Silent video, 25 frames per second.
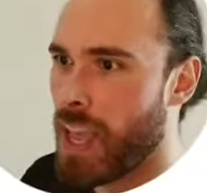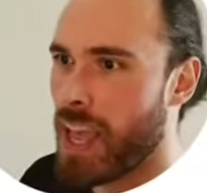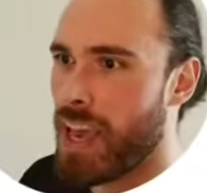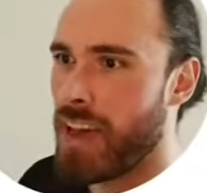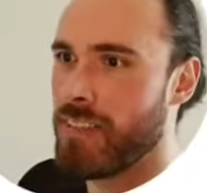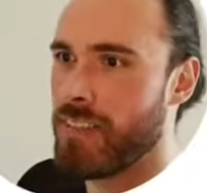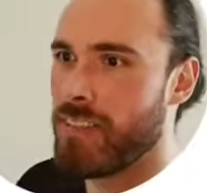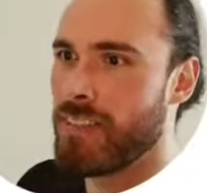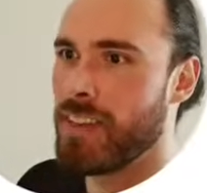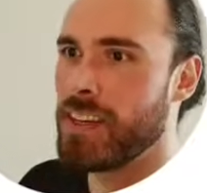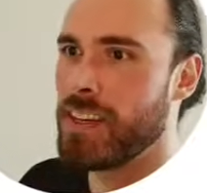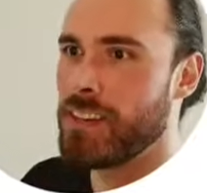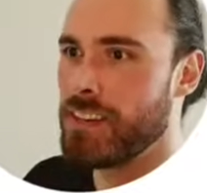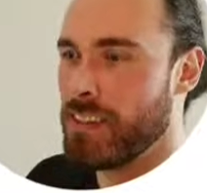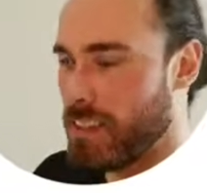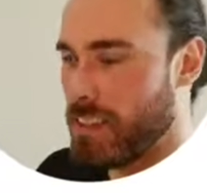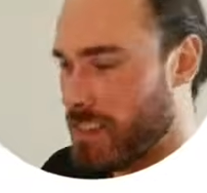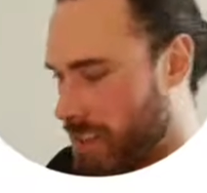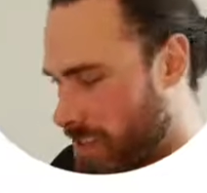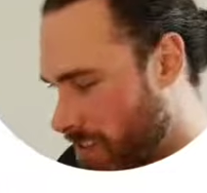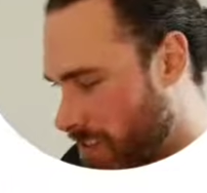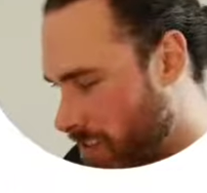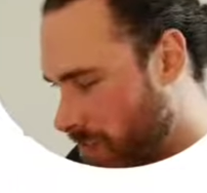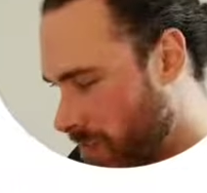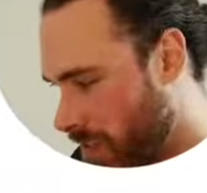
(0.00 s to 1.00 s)
And
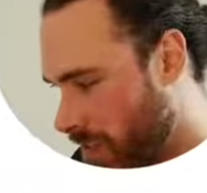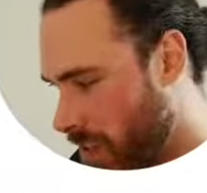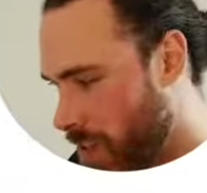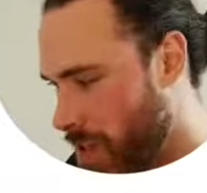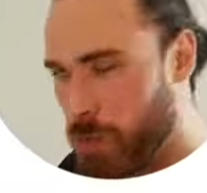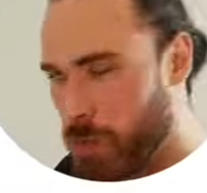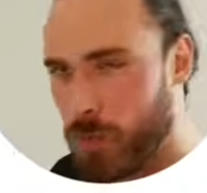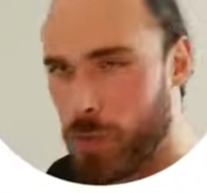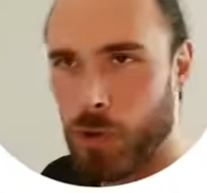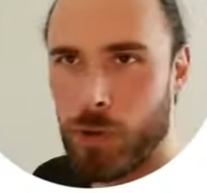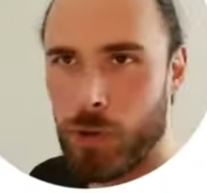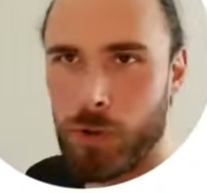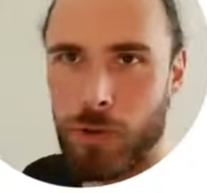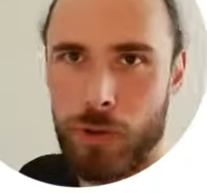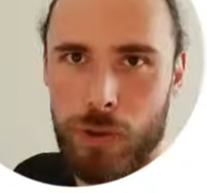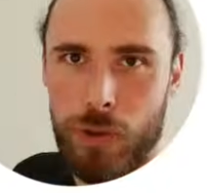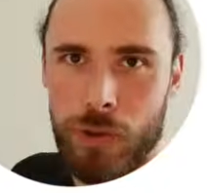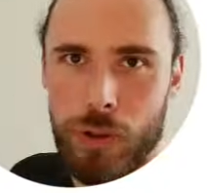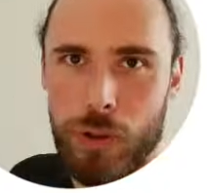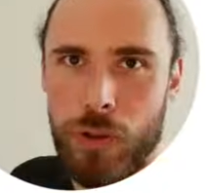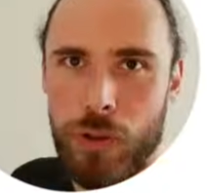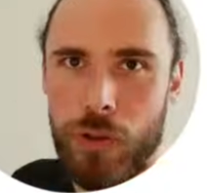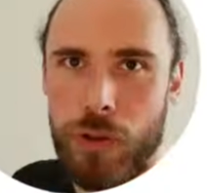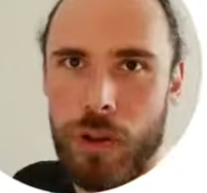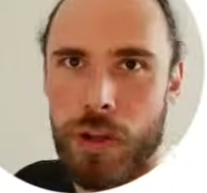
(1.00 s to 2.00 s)
this will
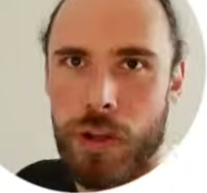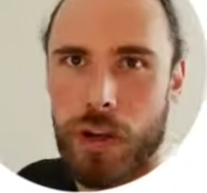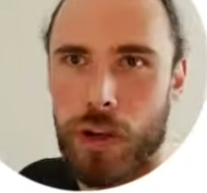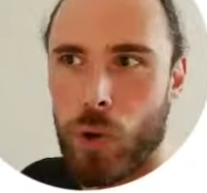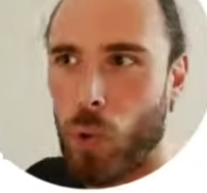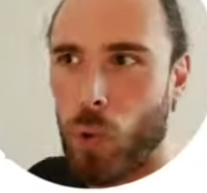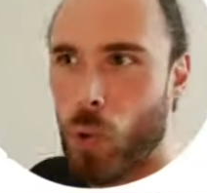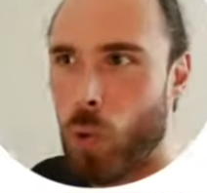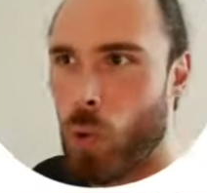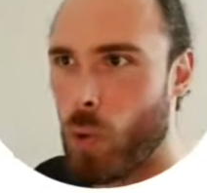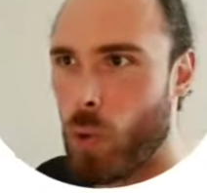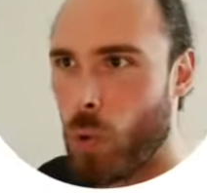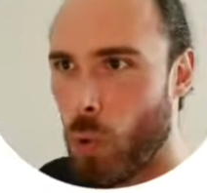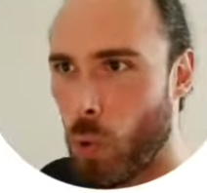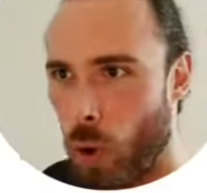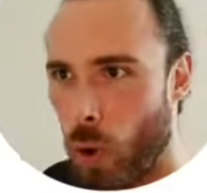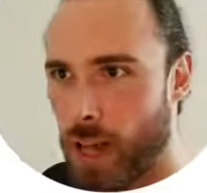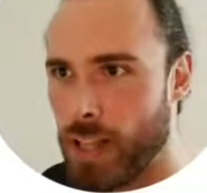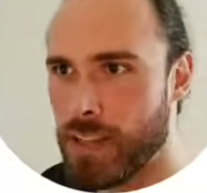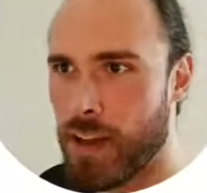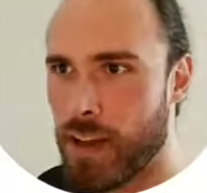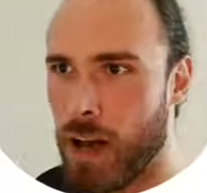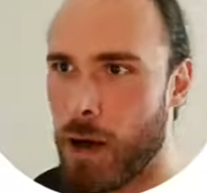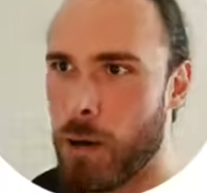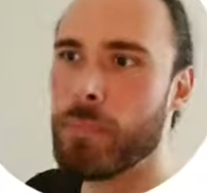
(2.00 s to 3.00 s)
look
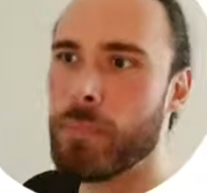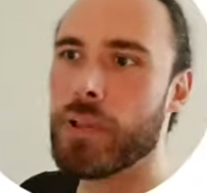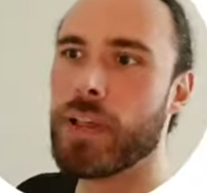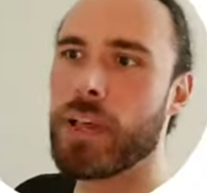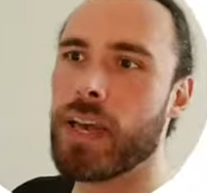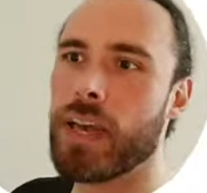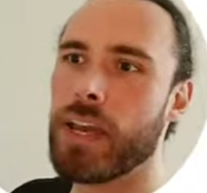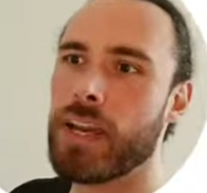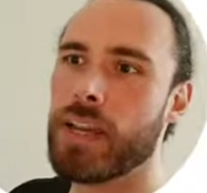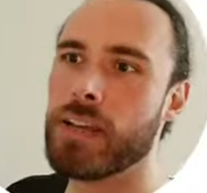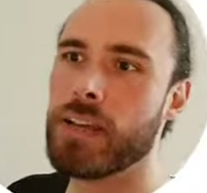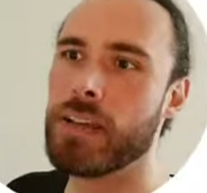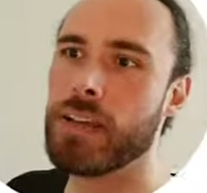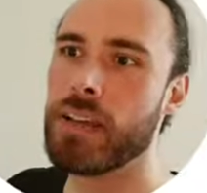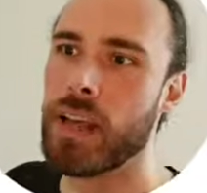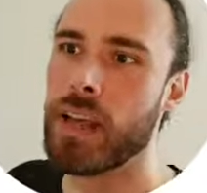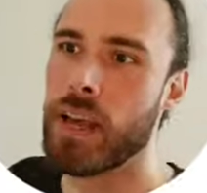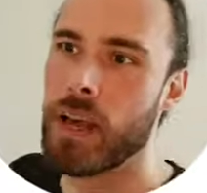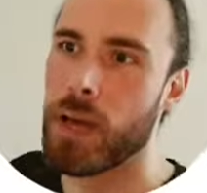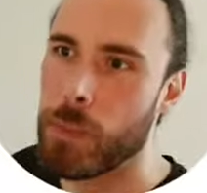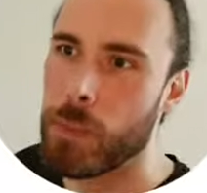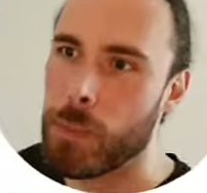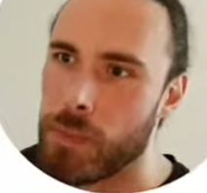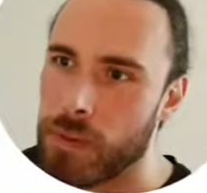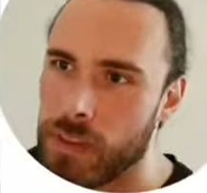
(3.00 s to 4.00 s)
quite complicated,
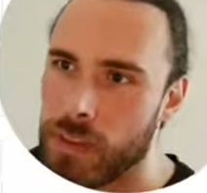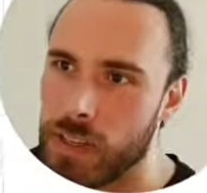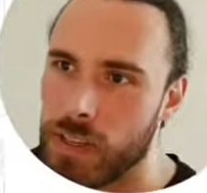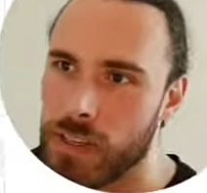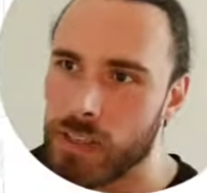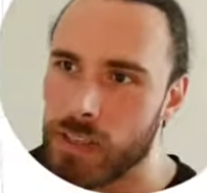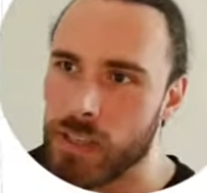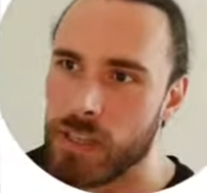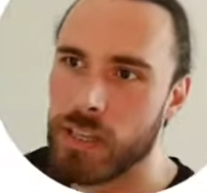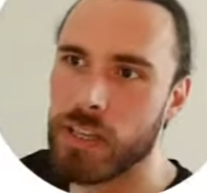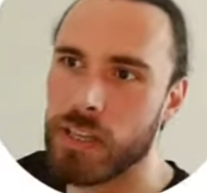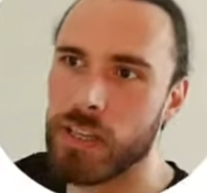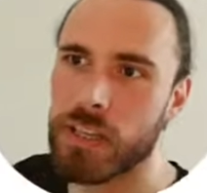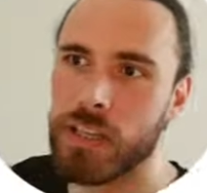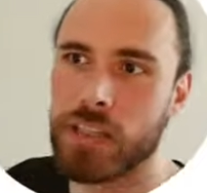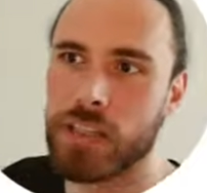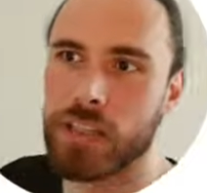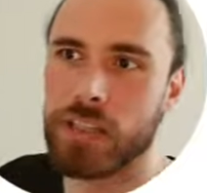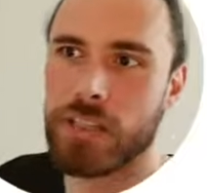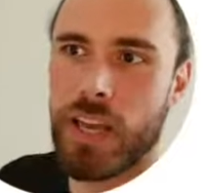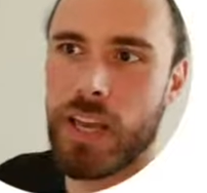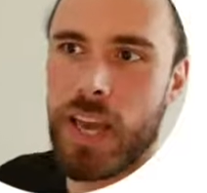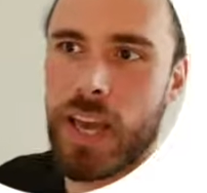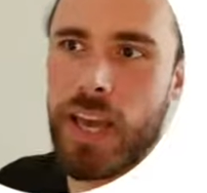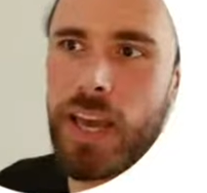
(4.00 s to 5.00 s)
but this
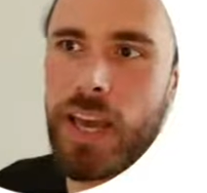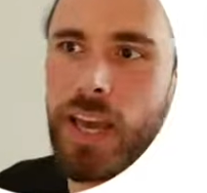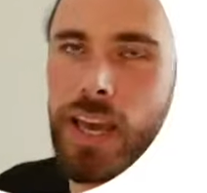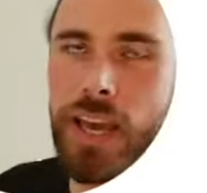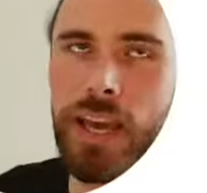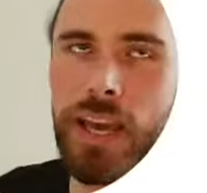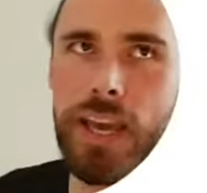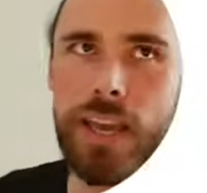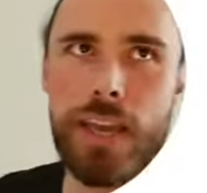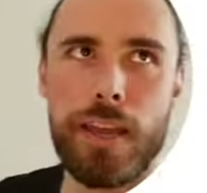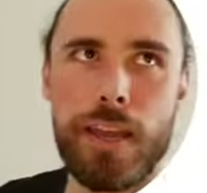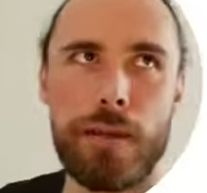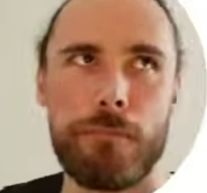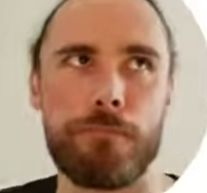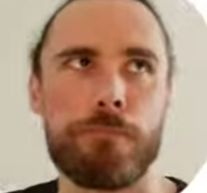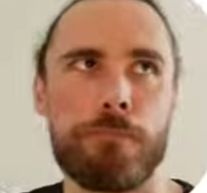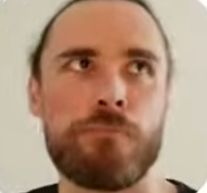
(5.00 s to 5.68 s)
is I